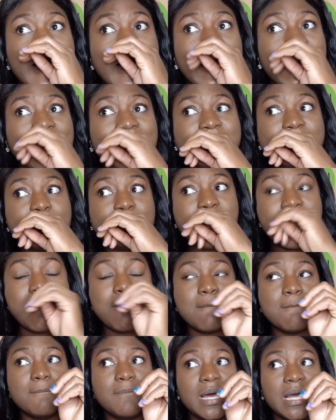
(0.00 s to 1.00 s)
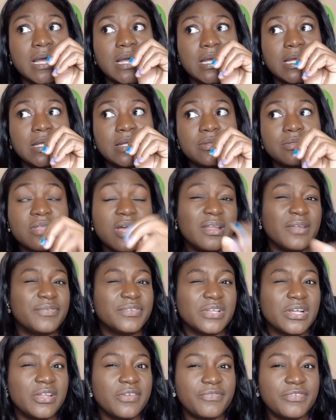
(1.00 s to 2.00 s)
And my dollar for
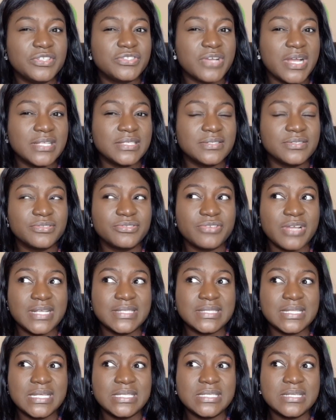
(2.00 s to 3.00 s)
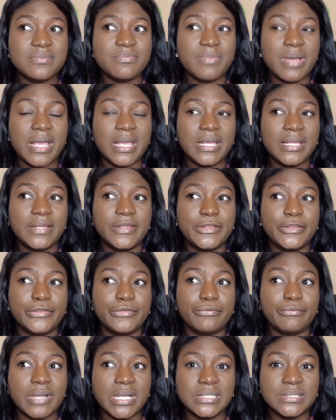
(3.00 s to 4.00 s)
dollar, if you try to translate it, my
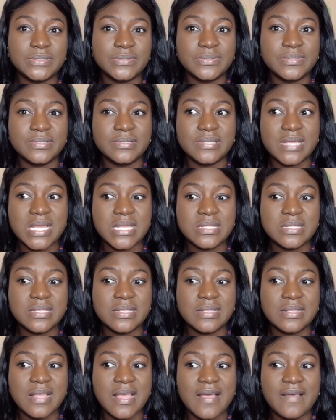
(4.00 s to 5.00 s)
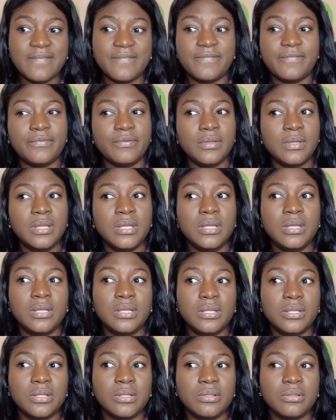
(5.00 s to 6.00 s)
rent would then have
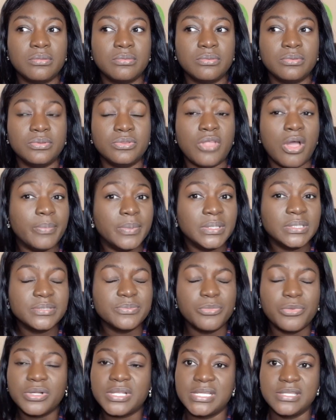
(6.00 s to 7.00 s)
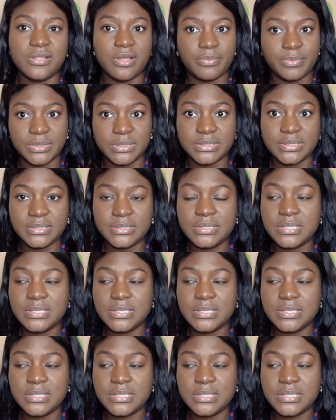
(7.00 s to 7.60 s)
more than doubled